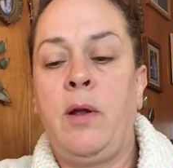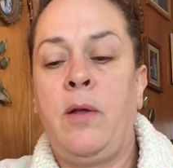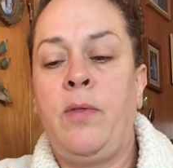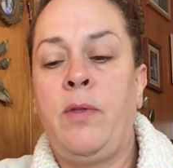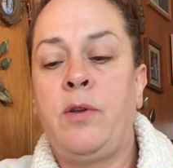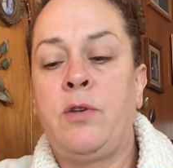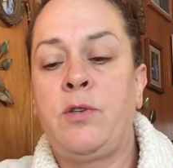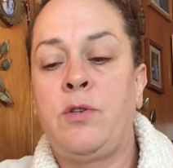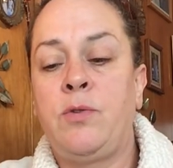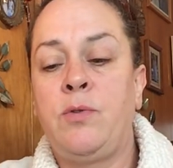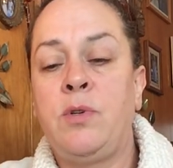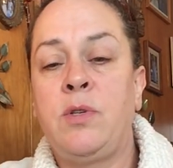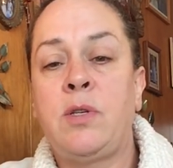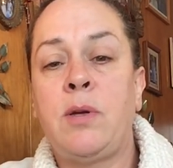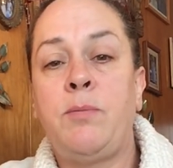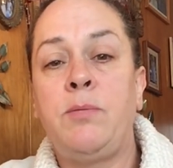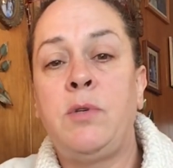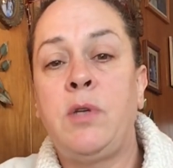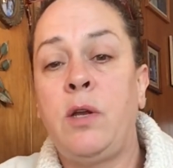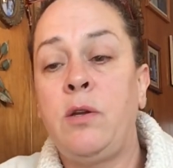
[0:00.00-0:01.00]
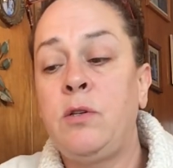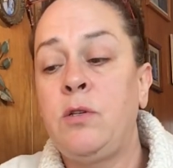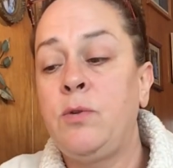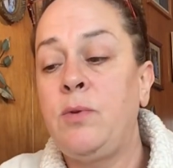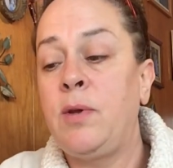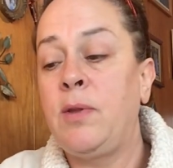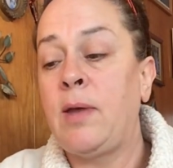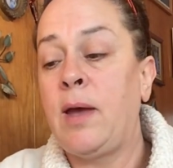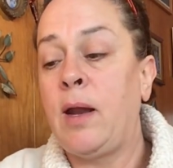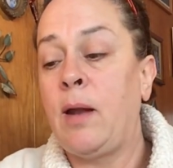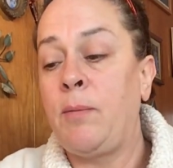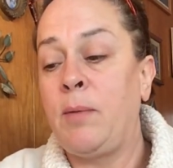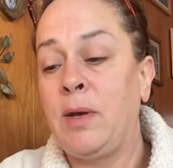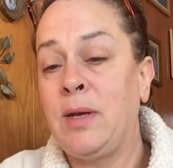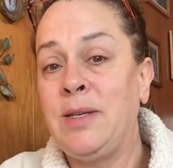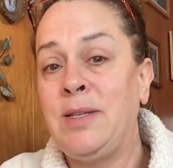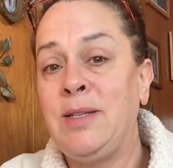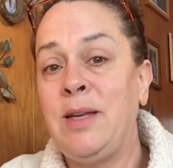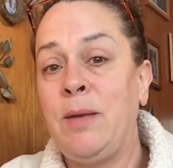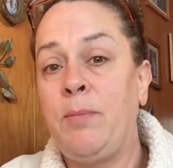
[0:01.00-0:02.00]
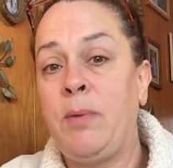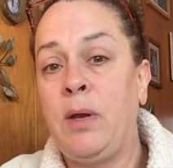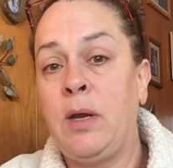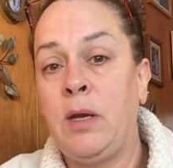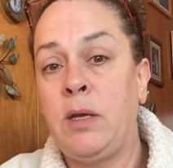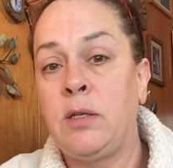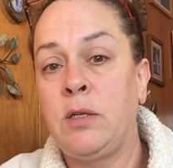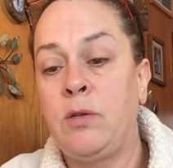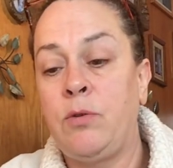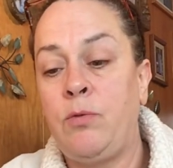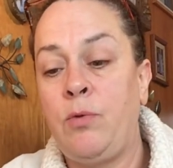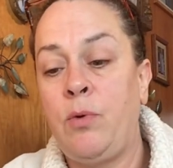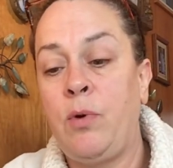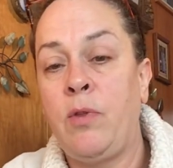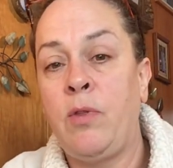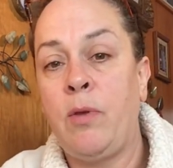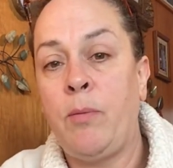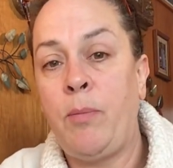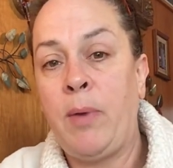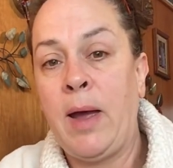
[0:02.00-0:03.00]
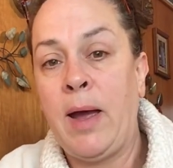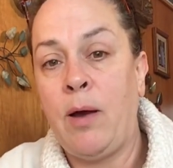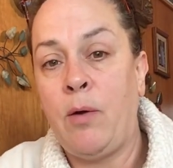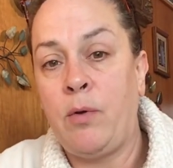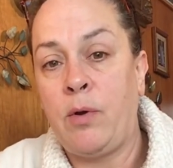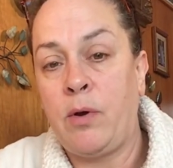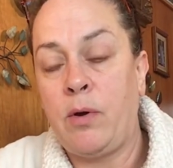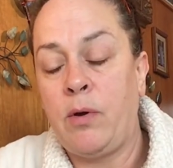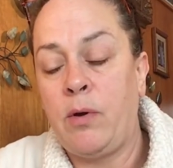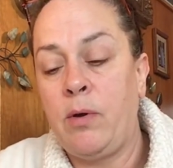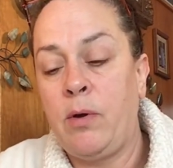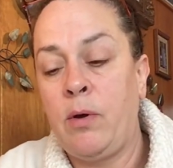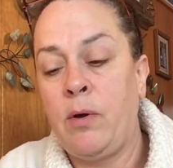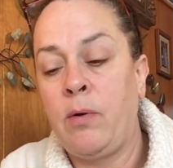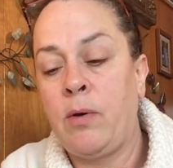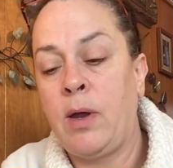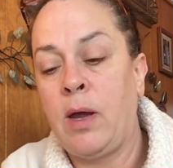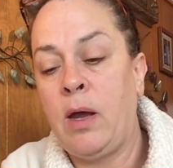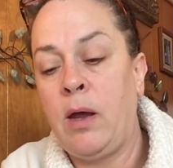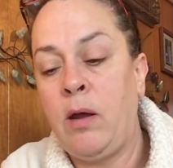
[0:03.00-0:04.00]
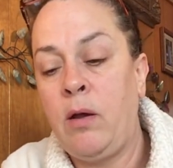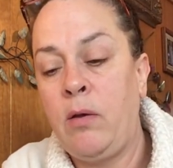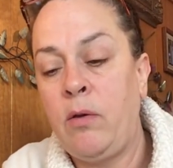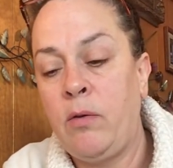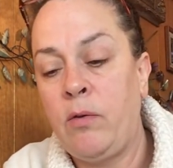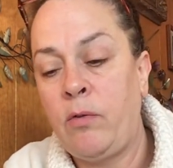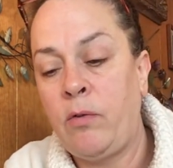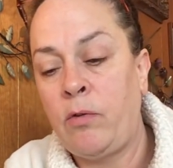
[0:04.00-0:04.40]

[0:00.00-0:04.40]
and then as soon as I'm done doing that, I'm going to dip it into the powder, okay?